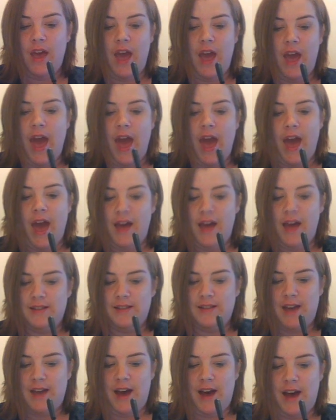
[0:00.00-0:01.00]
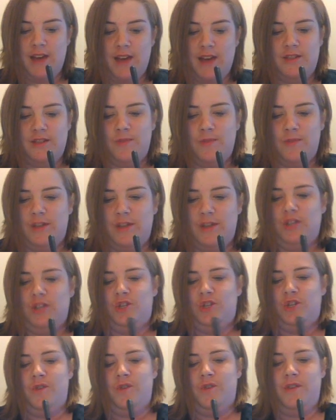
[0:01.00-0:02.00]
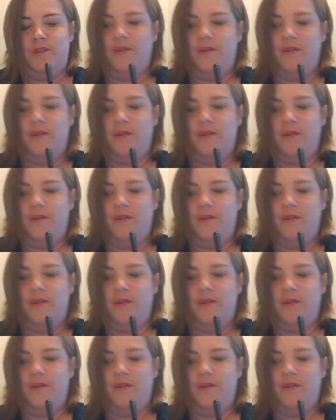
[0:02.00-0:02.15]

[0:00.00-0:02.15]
And I just wanted to show you